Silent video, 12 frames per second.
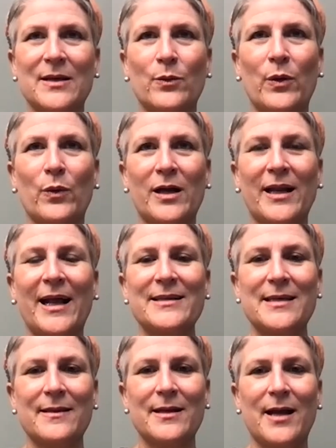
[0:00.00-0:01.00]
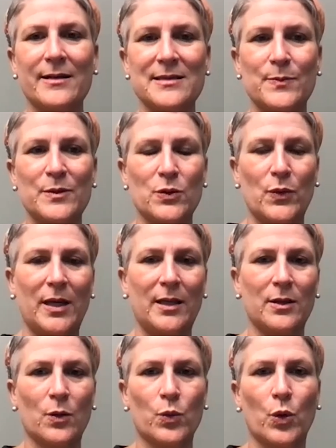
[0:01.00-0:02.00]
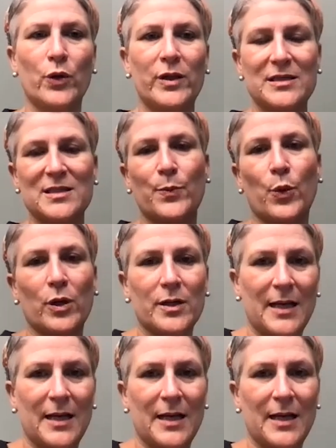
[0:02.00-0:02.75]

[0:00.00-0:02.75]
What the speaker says: And we were connecting the dots between the role that sport